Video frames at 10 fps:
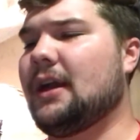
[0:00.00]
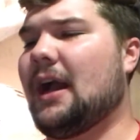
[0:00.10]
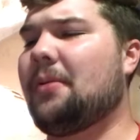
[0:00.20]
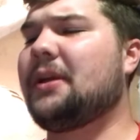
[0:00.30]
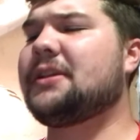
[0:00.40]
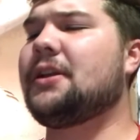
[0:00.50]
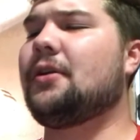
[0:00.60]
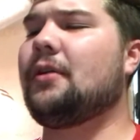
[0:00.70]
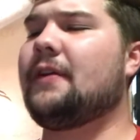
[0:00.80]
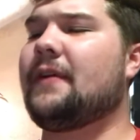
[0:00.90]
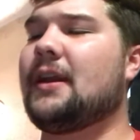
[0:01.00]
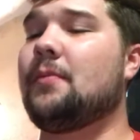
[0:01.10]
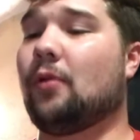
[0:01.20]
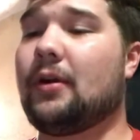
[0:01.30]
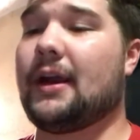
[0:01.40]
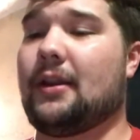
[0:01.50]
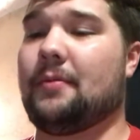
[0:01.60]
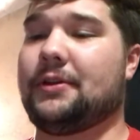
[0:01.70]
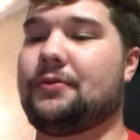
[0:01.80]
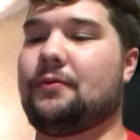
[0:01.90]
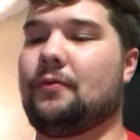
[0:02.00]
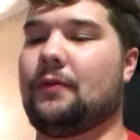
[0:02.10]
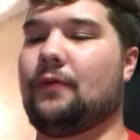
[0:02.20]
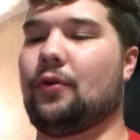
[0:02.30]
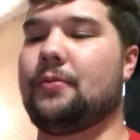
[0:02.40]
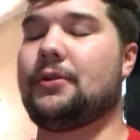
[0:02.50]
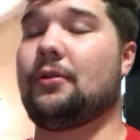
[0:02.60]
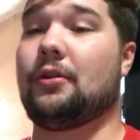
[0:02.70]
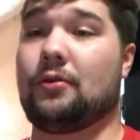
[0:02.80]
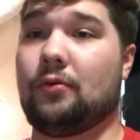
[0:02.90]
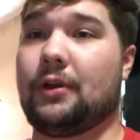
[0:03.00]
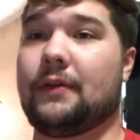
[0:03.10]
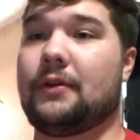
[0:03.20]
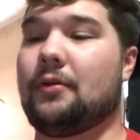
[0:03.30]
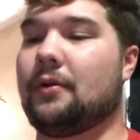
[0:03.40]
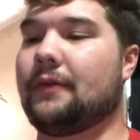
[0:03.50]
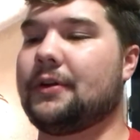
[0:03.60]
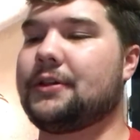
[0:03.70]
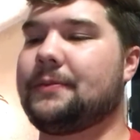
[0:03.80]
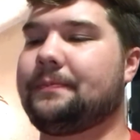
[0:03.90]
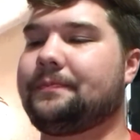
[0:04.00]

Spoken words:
I'd like to know if any more elements were formed due to the cooling of the universe.